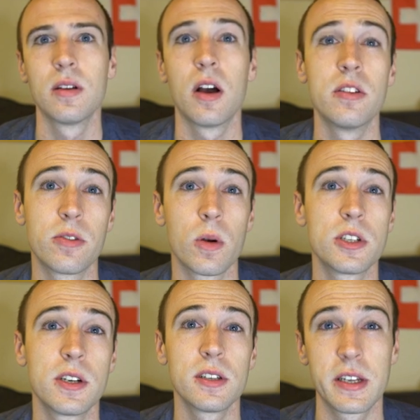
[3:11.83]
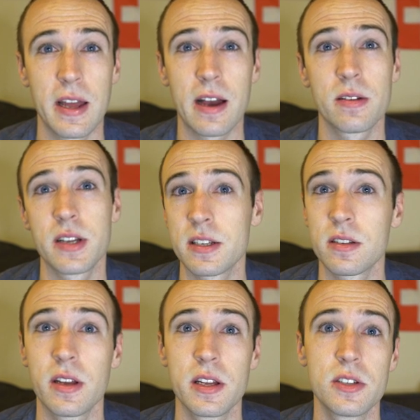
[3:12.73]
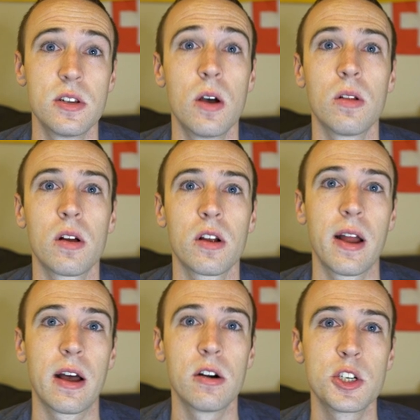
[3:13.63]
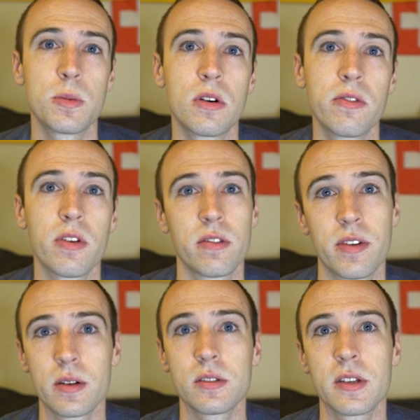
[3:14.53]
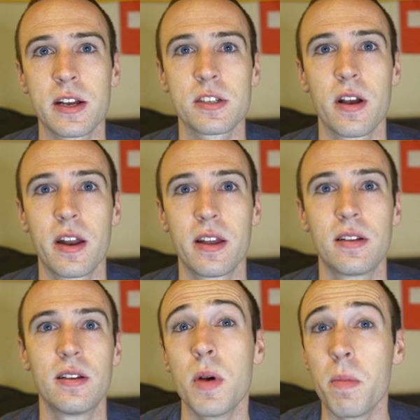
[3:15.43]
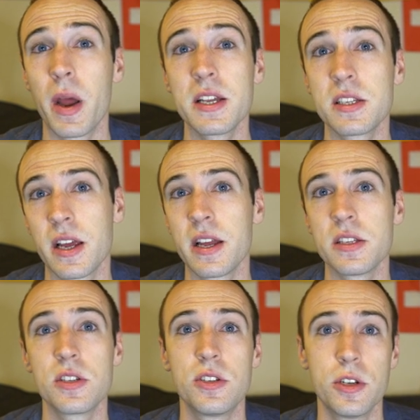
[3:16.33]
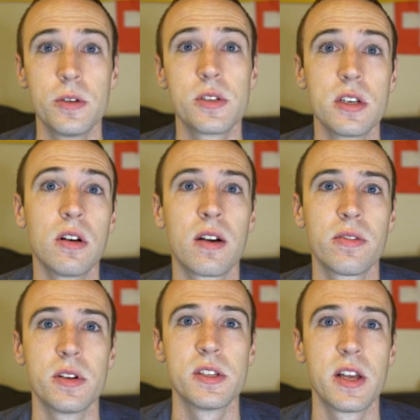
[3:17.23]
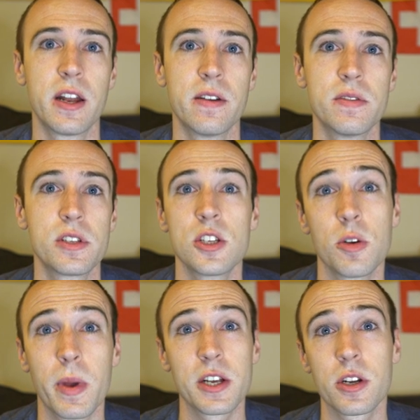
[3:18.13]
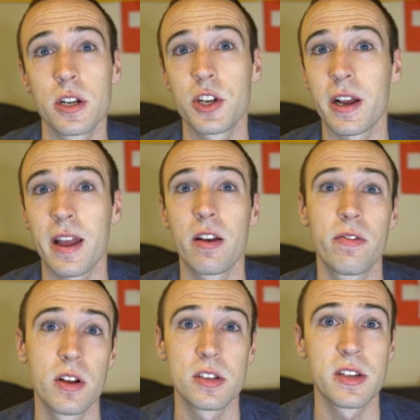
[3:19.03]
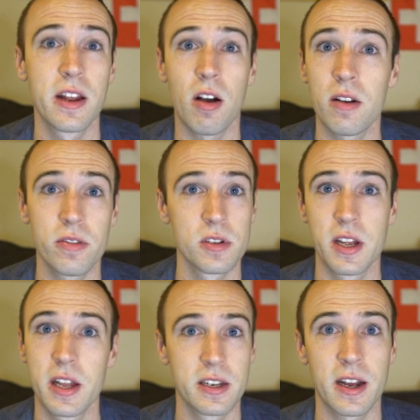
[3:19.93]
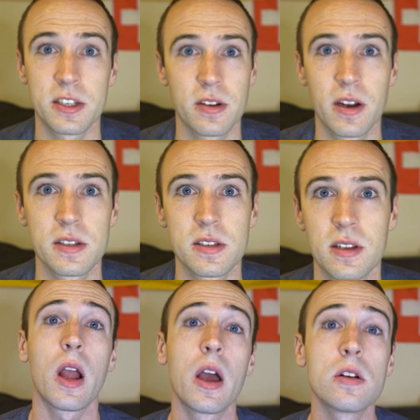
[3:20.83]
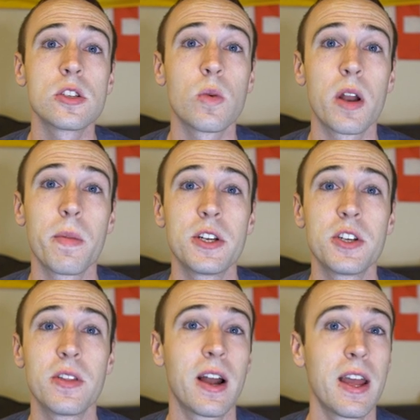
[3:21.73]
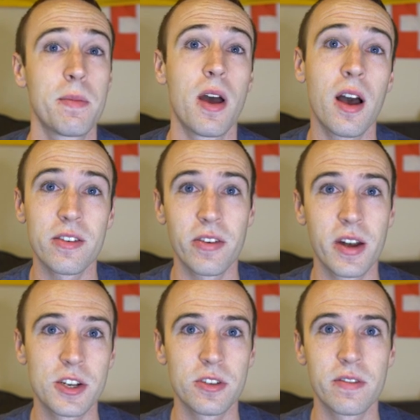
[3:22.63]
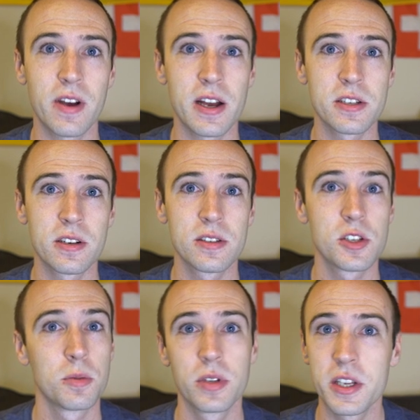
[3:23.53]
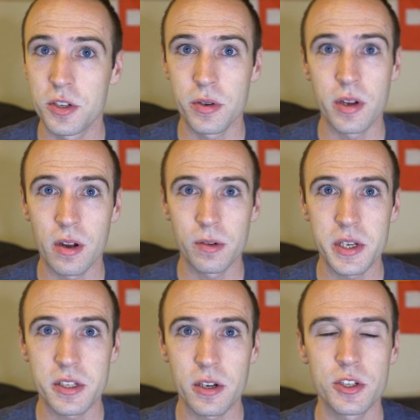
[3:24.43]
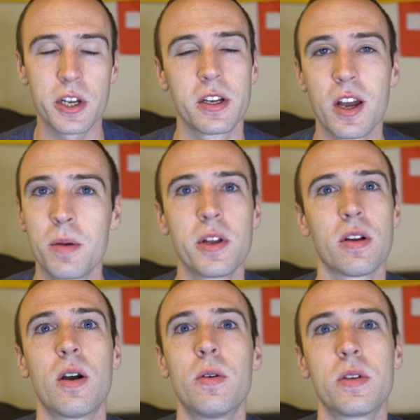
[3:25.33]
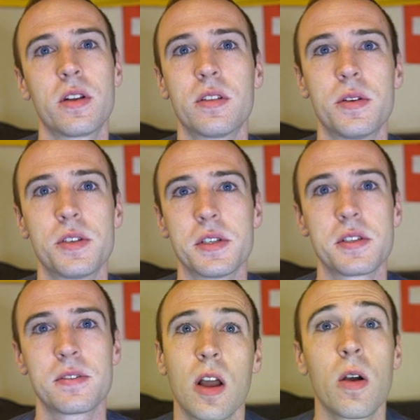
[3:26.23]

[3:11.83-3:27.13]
Unfortunately now, Tesla is no longer eligible for the federal tax credit, but many states do still offer incentives, so make sure to check out if your state offers any tax credits. I also want to mention that I am not a financial advisor, so please do your own research and come to your own conclusions.